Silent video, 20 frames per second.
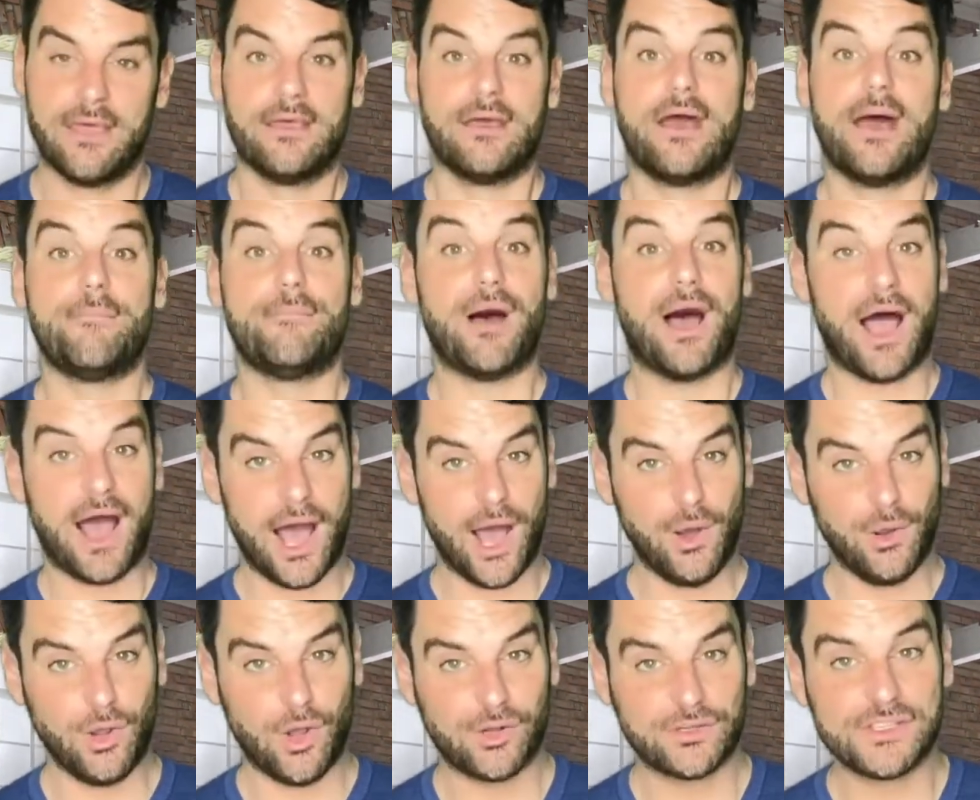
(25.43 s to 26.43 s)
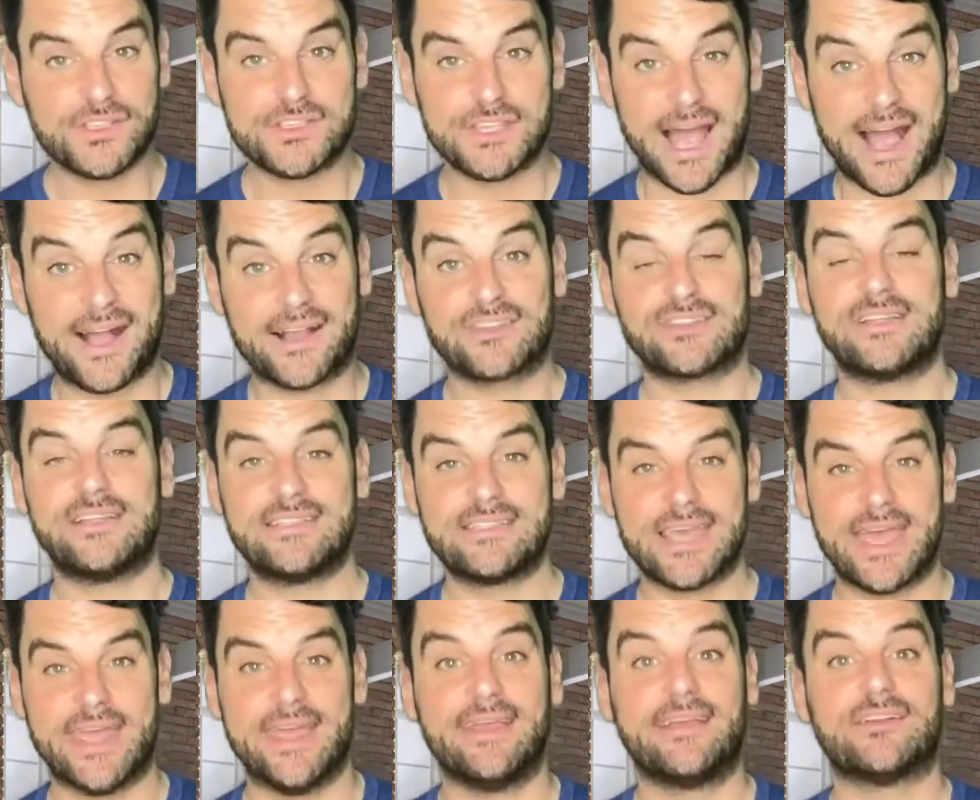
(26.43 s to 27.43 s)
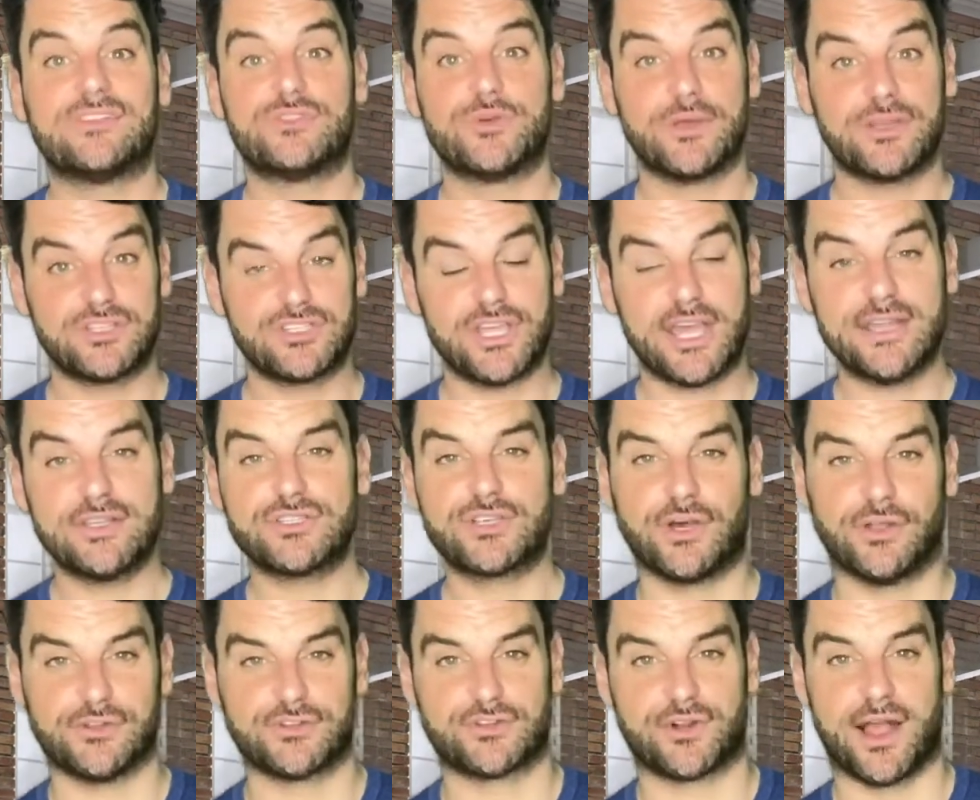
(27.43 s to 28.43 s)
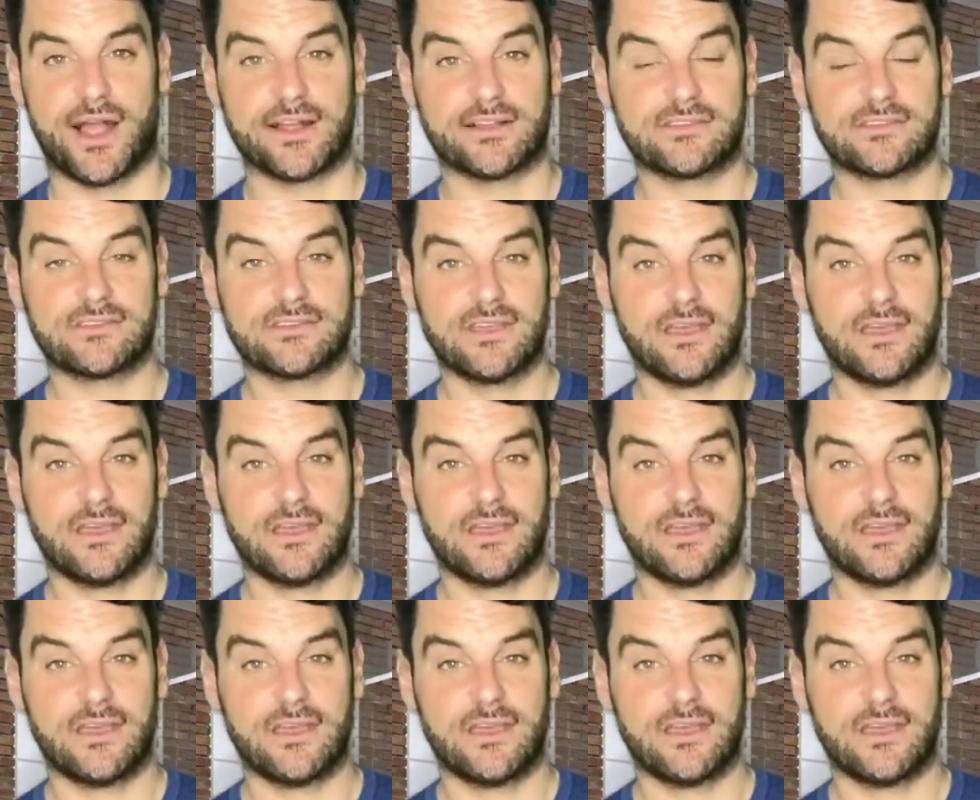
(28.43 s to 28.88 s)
But how long does it actually take to exchange contracts?